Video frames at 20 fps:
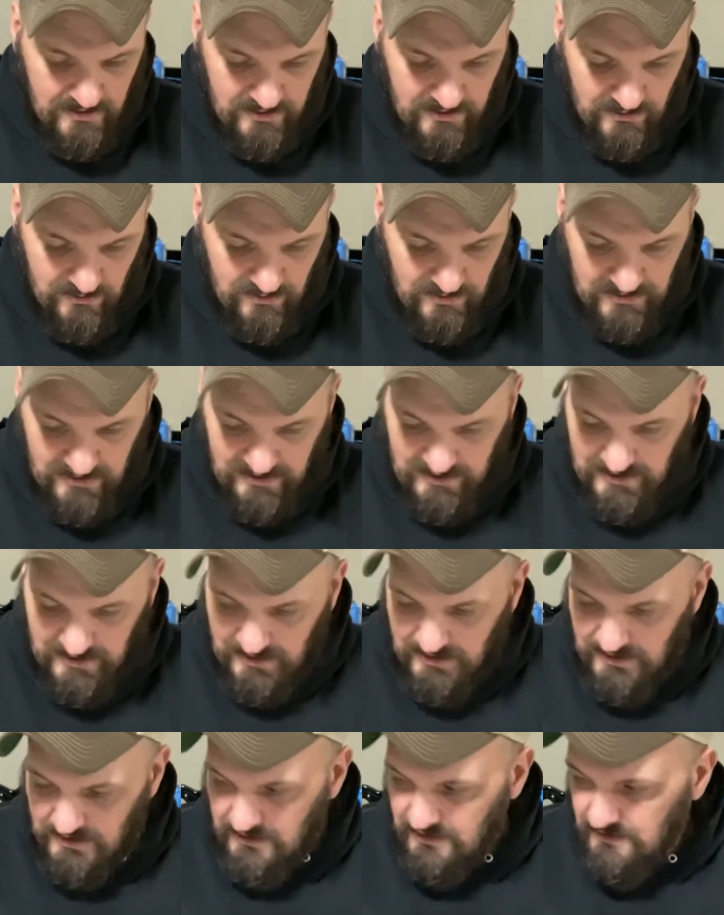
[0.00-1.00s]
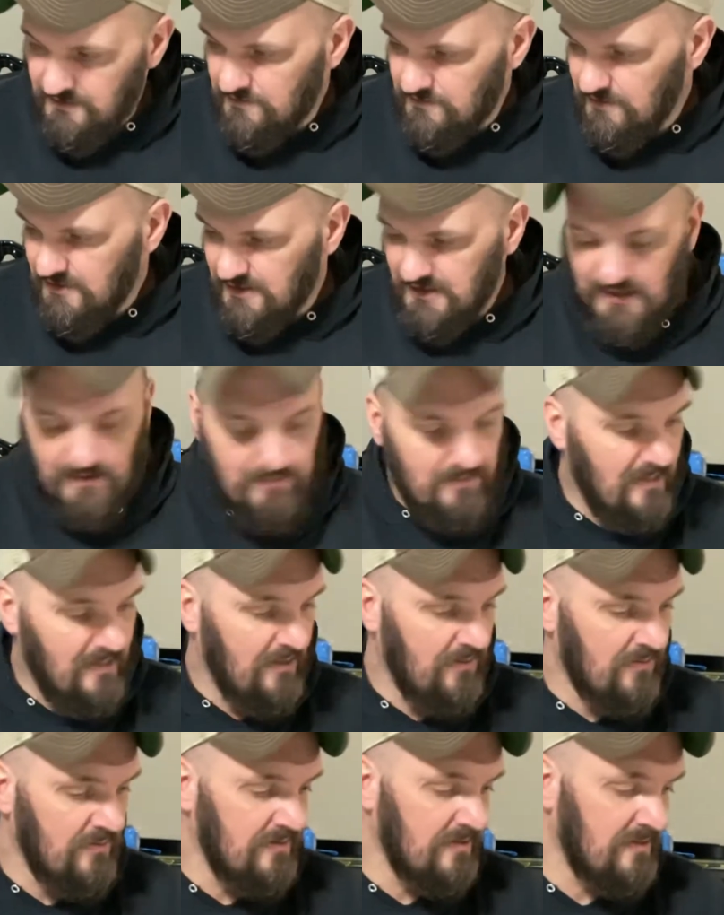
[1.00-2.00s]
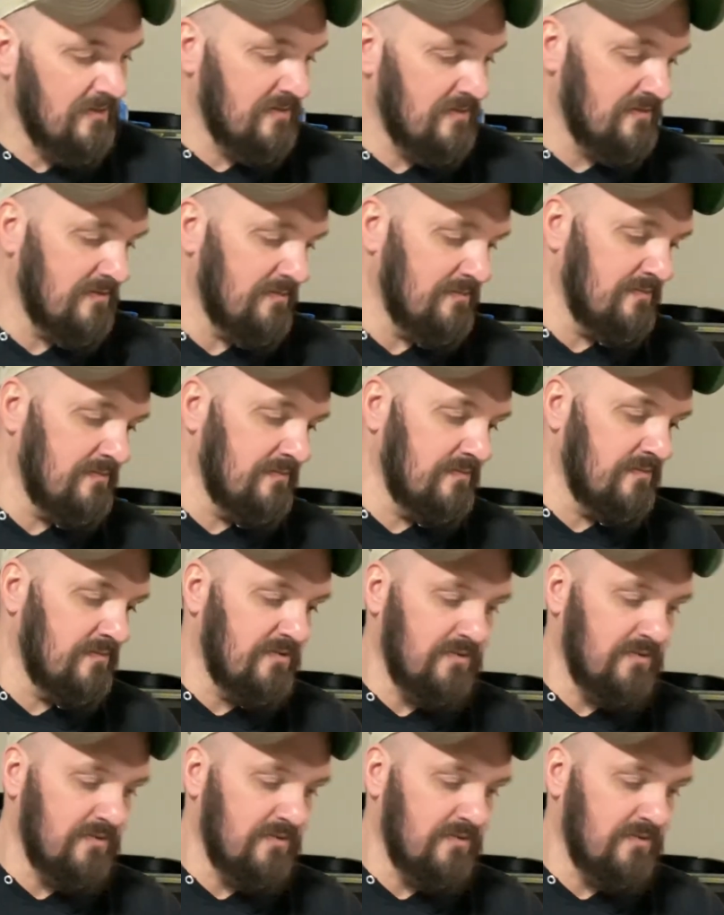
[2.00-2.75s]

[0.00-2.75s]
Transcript: They're really coming out with some